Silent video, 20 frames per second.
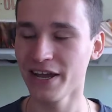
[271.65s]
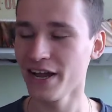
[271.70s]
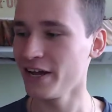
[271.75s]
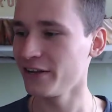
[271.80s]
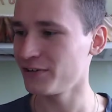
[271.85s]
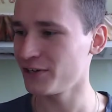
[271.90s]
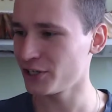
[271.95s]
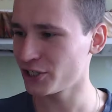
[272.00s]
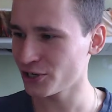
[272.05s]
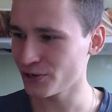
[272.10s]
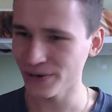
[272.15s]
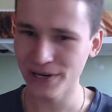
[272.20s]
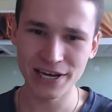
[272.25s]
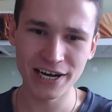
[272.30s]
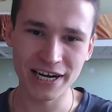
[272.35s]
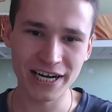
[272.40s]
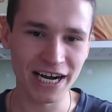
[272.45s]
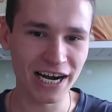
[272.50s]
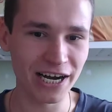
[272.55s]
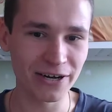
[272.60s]

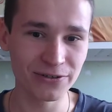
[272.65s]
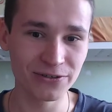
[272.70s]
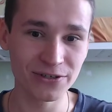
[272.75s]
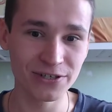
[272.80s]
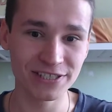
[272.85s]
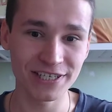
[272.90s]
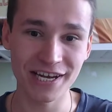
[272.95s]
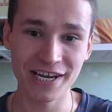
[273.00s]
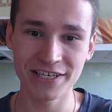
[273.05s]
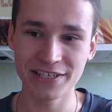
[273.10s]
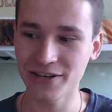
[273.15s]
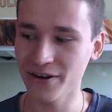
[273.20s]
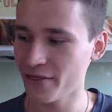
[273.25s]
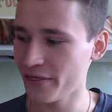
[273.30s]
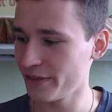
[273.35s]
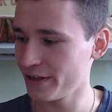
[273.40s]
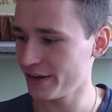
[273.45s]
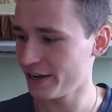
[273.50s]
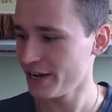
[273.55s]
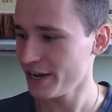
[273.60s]
Tishkular how to say it on
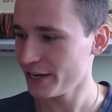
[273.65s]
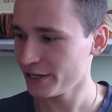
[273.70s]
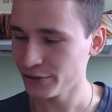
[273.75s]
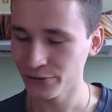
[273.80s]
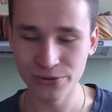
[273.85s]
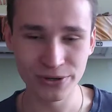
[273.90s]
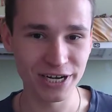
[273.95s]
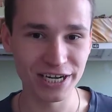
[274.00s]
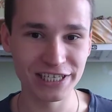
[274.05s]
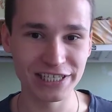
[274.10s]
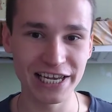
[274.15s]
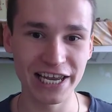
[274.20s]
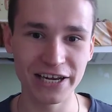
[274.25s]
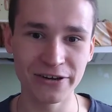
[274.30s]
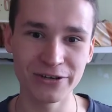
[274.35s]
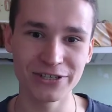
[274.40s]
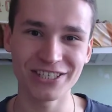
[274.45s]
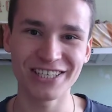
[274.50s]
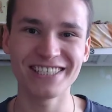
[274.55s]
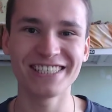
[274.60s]
the Turkish
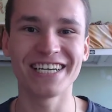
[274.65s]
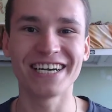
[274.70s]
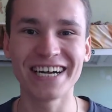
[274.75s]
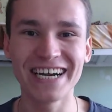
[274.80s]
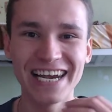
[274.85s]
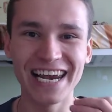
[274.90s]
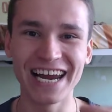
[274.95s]
language. It's really